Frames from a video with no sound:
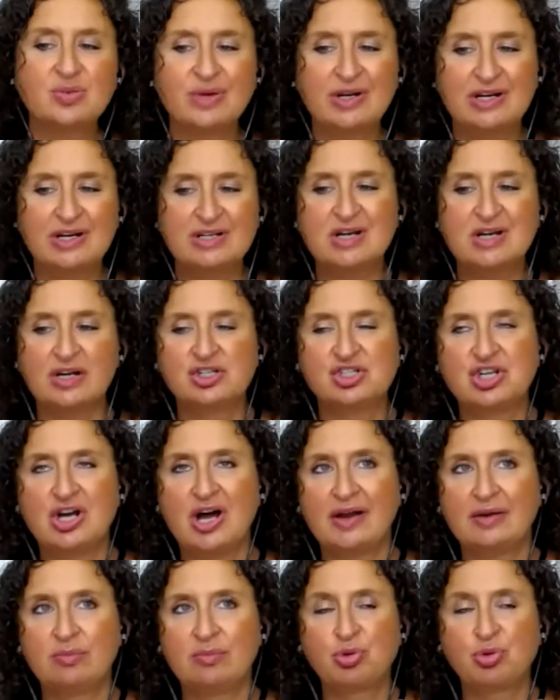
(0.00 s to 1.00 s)
want to touch
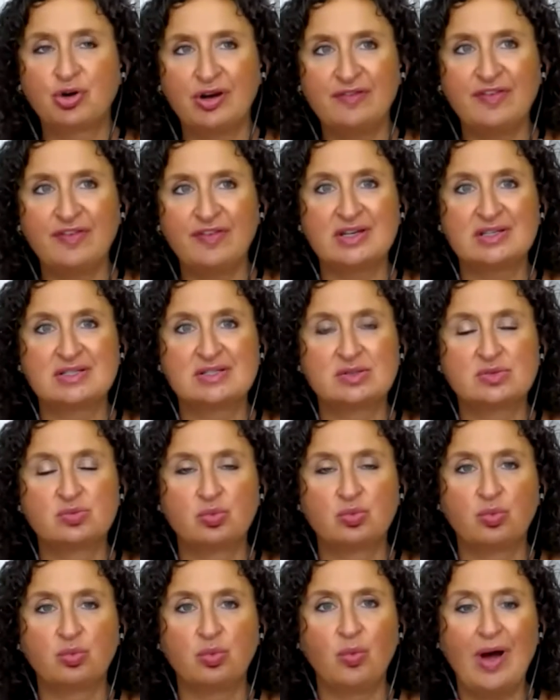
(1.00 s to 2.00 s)
on previous
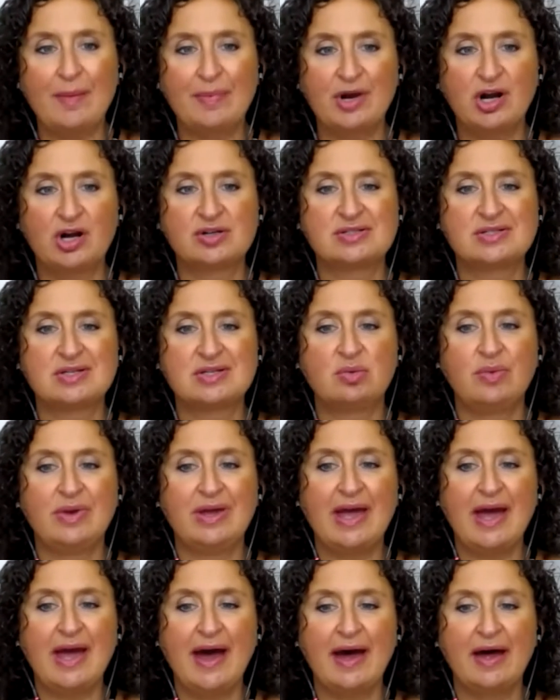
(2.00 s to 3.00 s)
webinars that
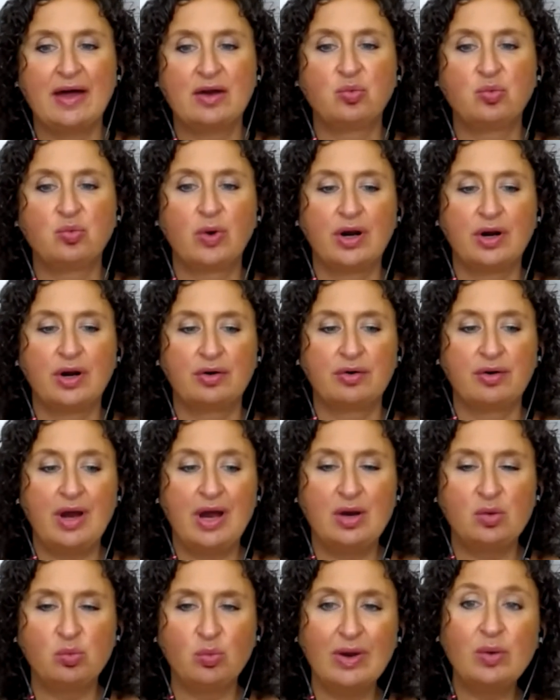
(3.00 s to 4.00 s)
we had
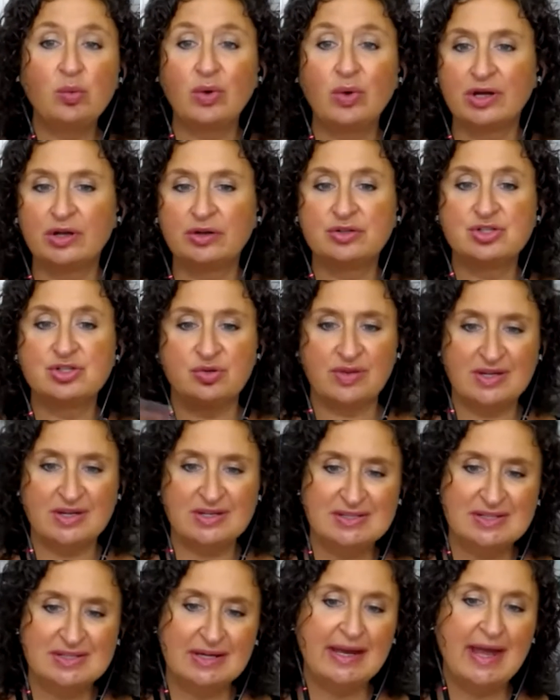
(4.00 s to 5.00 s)
and we will do
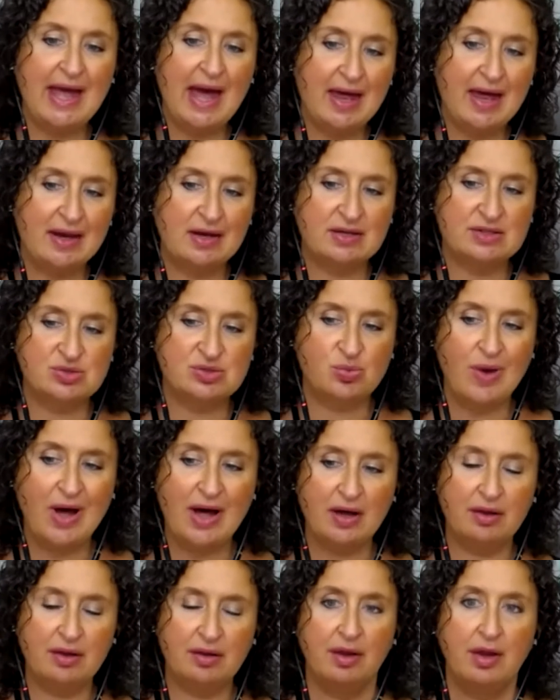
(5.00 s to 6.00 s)
this again as
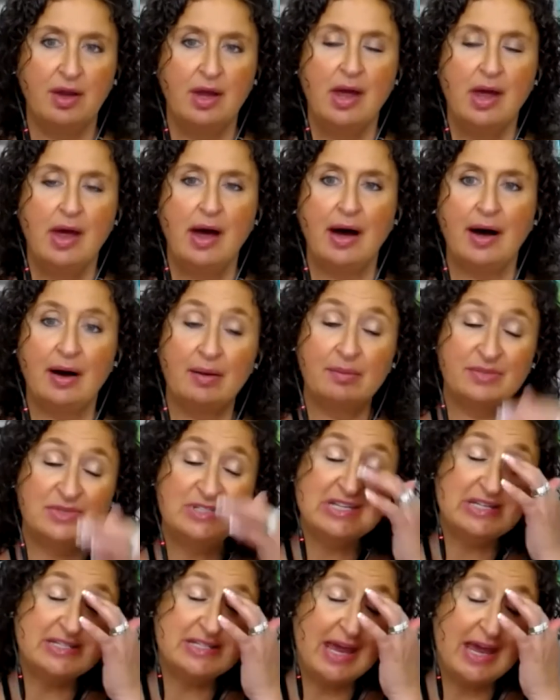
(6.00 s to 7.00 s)
well.
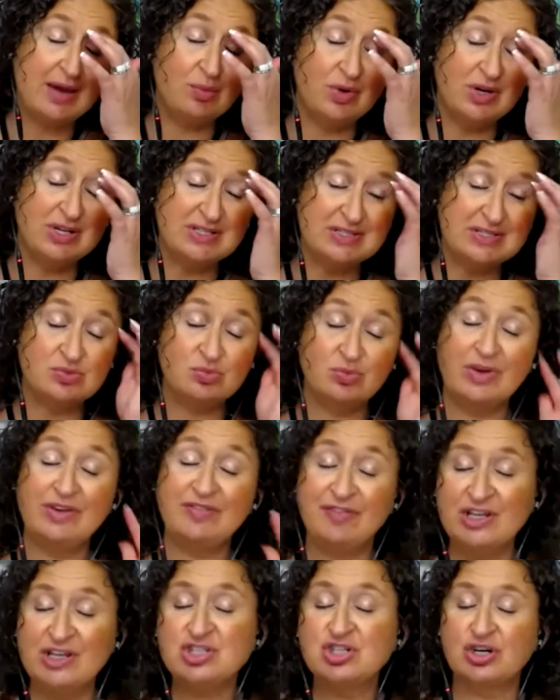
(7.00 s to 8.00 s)
Today we
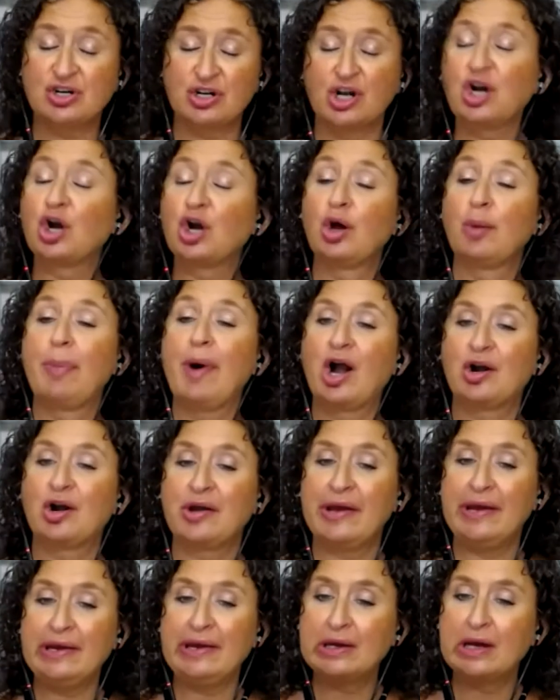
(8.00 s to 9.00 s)
featured a girl
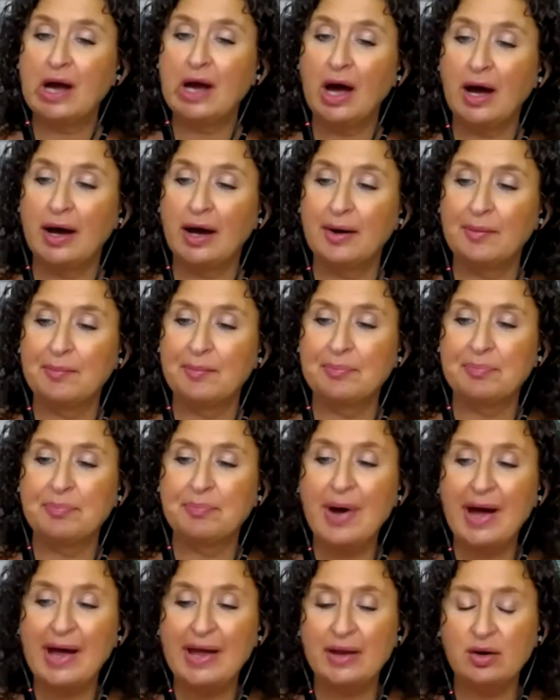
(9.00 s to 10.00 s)
party,
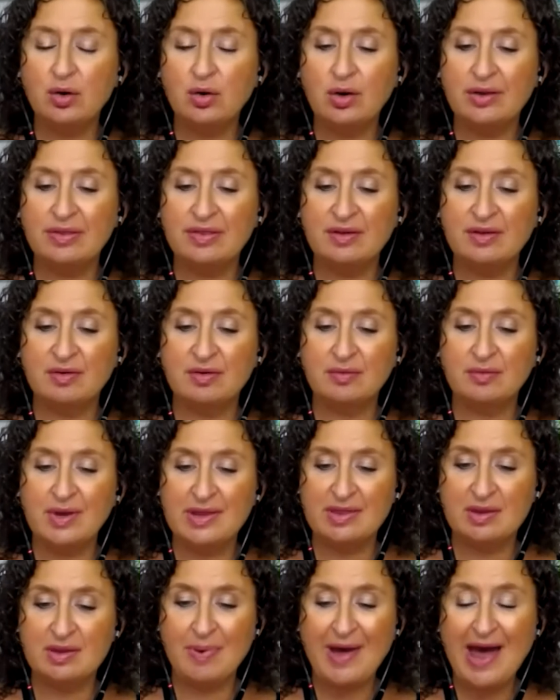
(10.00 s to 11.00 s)
but in
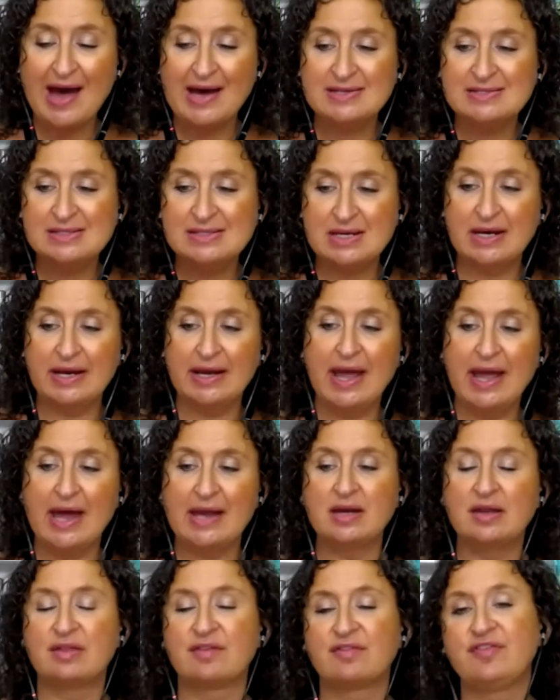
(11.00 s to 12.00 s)
the past and again
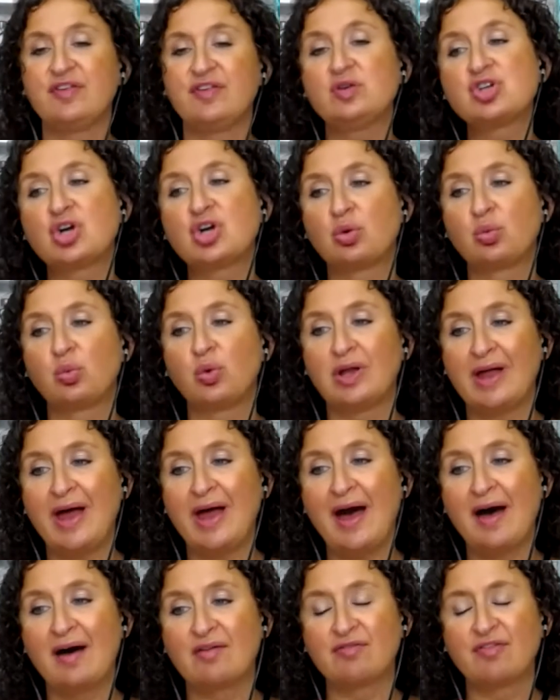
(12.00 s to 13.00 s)
in the future, we'll
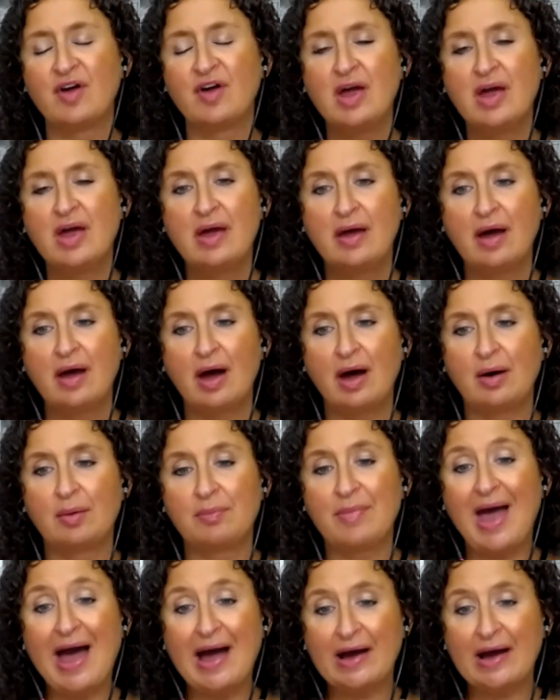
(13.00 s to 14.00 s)
have
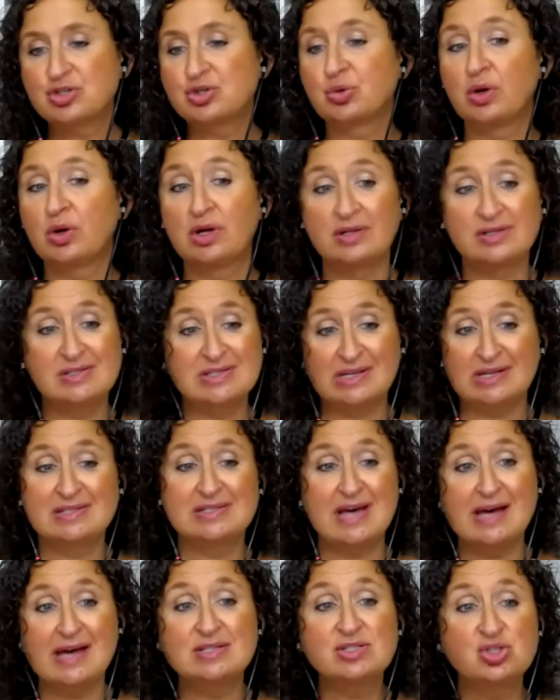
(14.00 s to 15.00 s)
actual
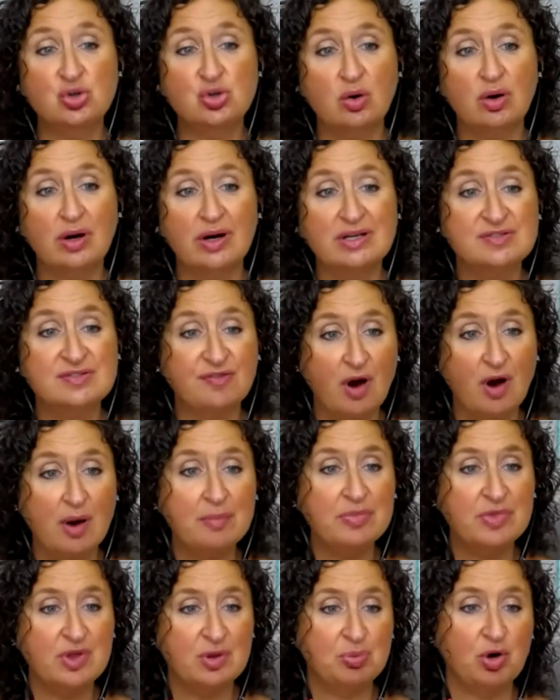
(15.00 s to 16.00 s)
success stories
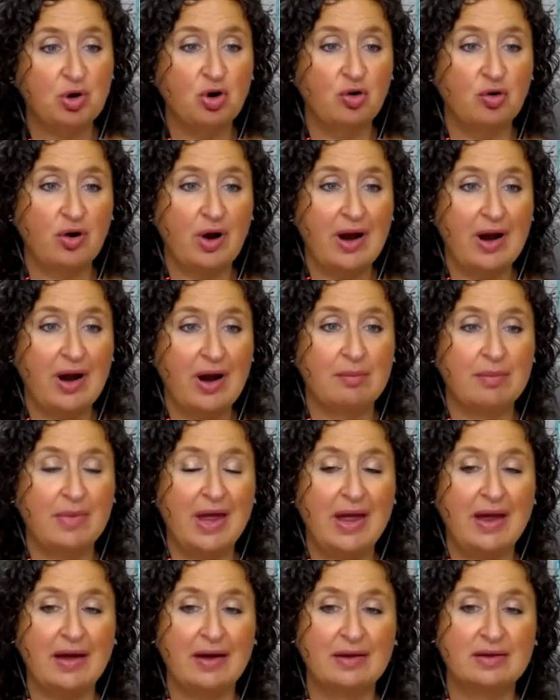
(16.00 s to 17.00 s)
from the program.
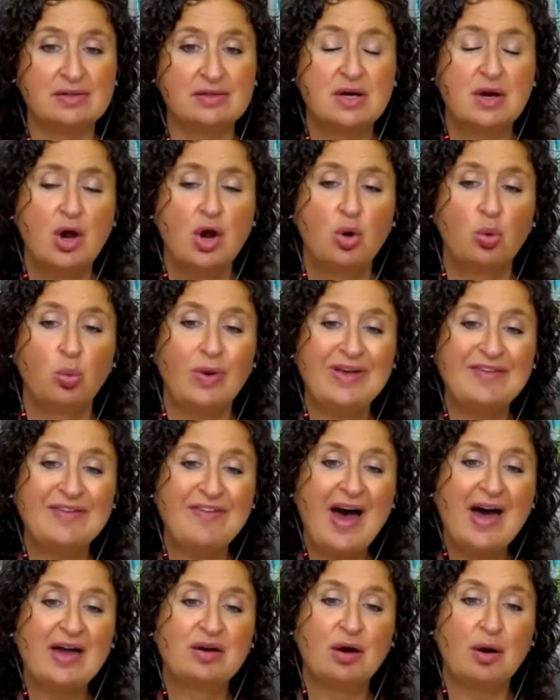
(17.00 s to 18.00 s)
And we've
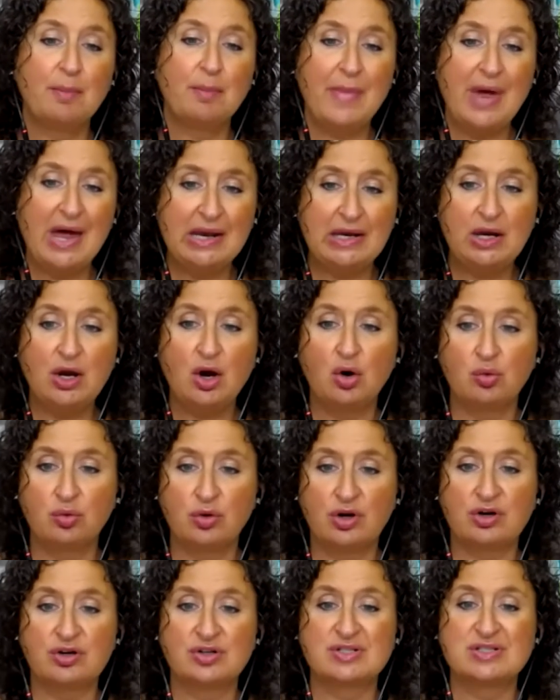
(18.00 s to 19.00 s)
had many
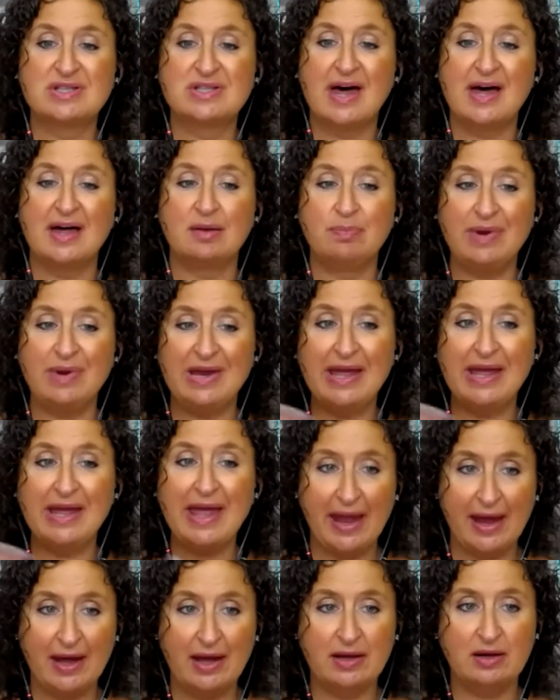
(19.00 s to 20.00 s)
owners that
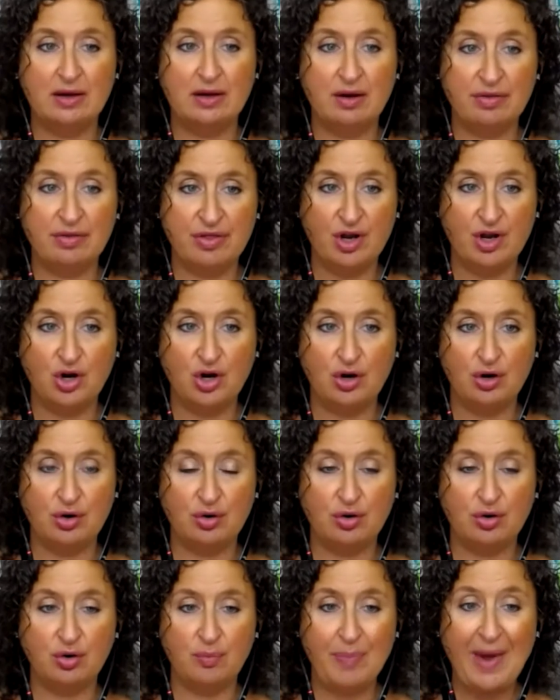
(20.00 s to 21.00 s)
began
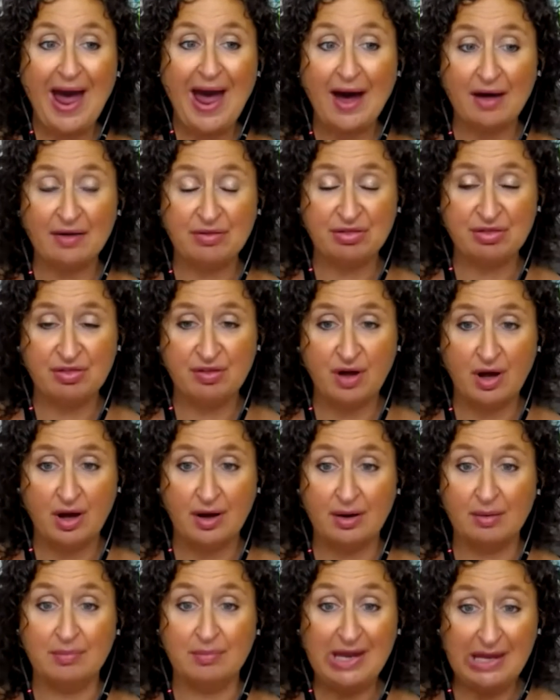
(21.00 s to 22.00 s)
their path
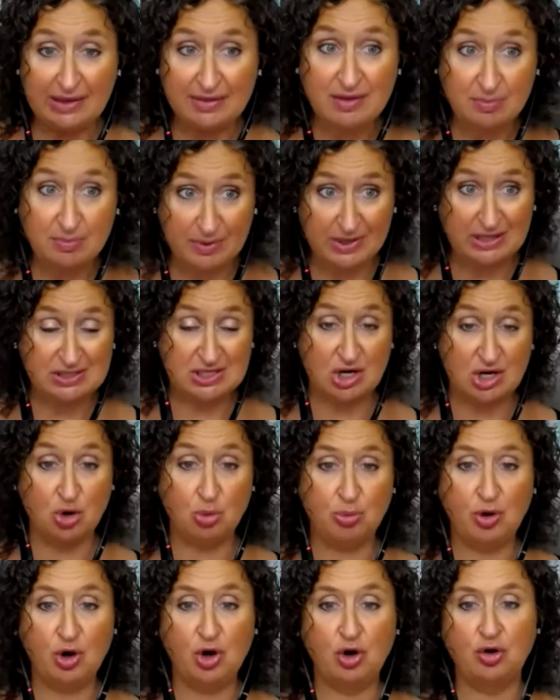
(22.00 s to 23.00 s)
in the
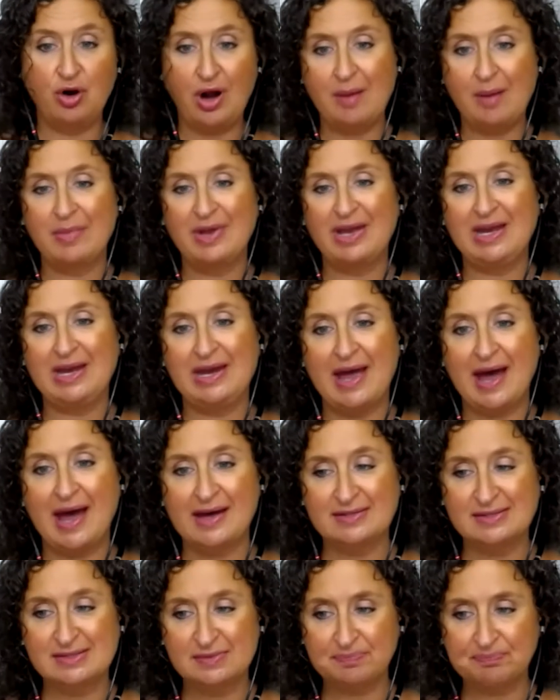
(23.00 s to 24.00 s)
PTO program at
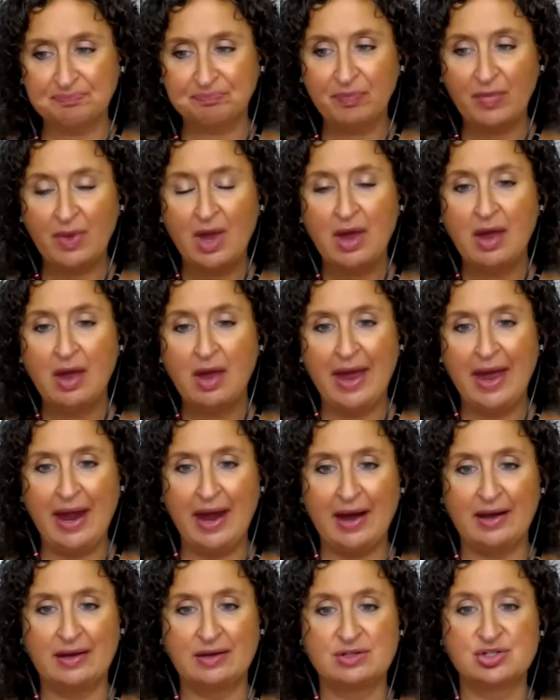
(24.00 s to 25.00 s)
ES
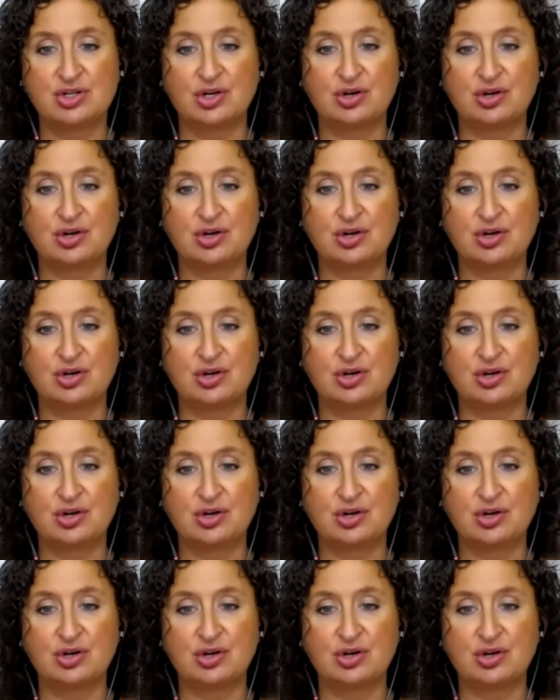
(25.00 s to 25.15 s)
and